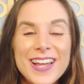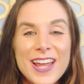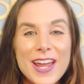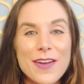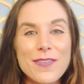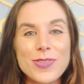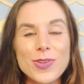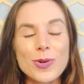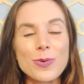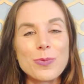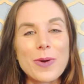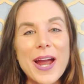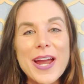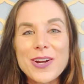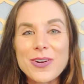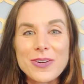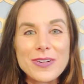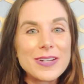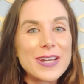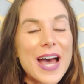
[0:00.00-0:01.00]
if they're right
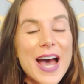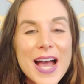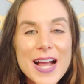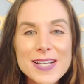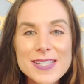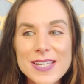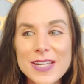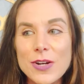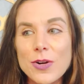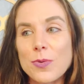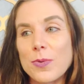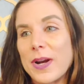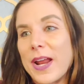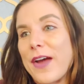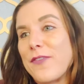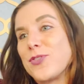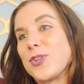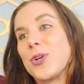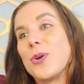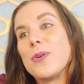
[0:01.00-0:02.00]
or not. I don't want to
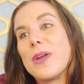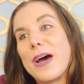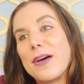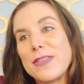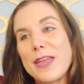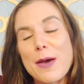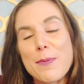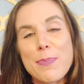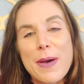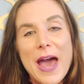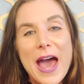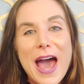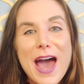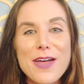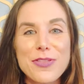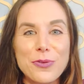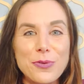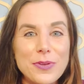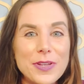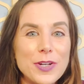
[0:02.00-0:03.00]
have to go down that
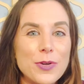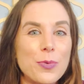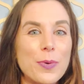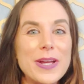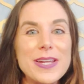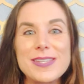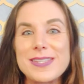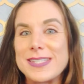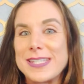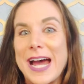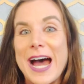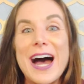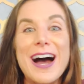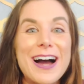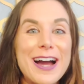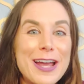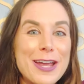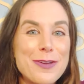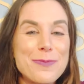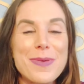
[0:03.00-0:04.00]
path only to waste
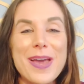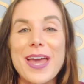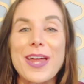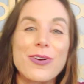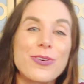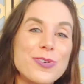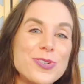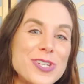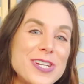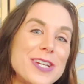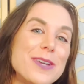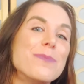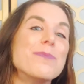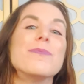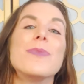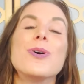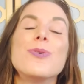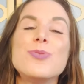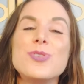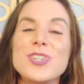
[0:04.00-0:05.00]
time, energy,
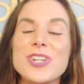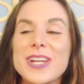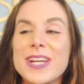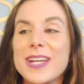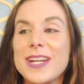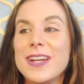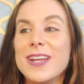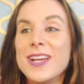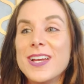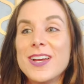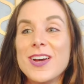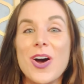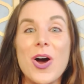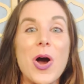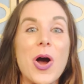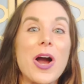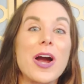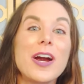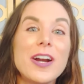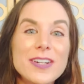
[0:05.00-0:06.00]
emotion,
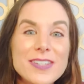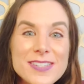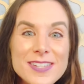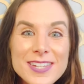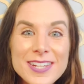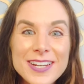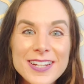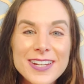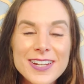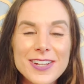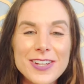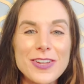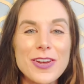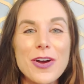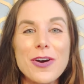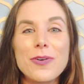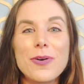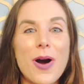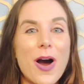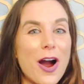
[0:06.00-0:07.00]
heart. You
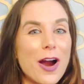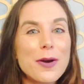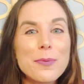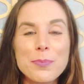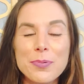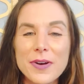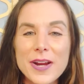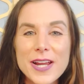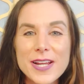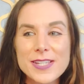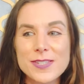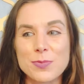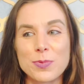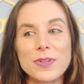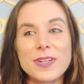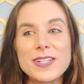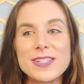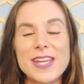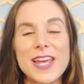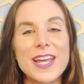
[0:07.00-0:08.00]
know, heartbreaks
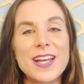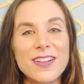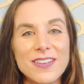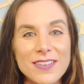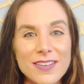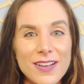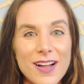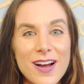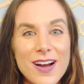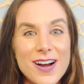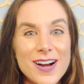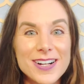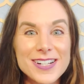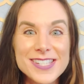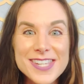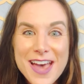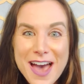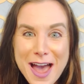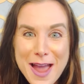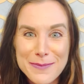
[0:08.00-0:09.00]
really take a long
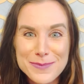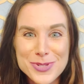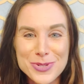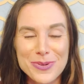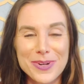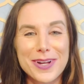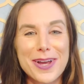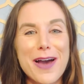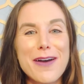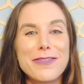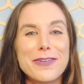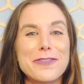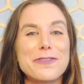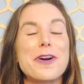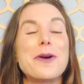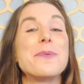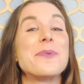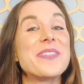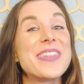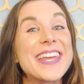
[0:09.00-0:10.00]
time to recover
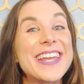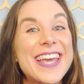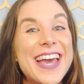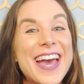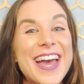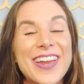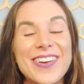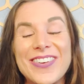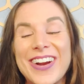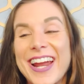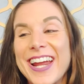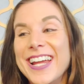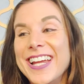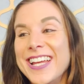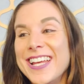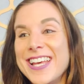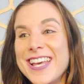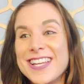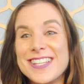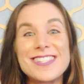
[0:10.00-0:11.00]
from, or they can, right?
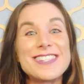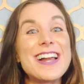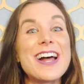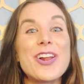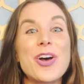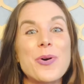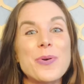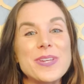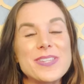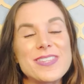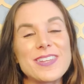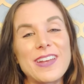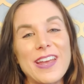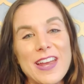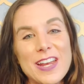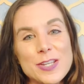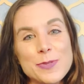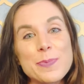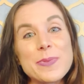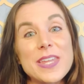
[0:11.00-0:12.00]
It's not always the
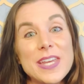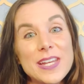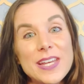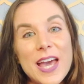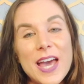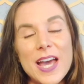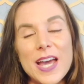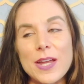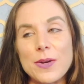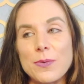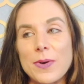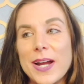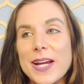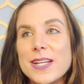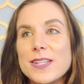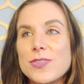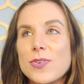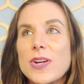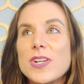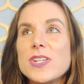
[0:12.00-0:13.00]
case, but they can, right?
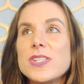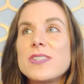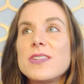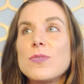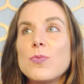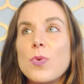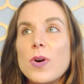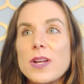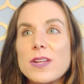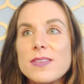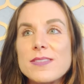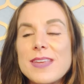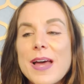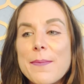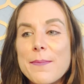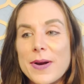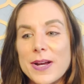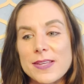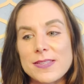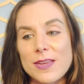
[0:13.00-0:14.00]
And so I just didn't want to
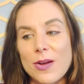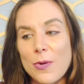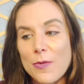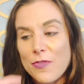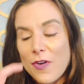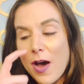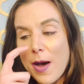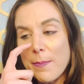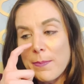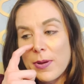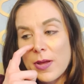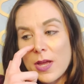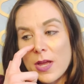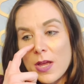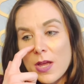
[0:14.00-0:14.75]
set myself up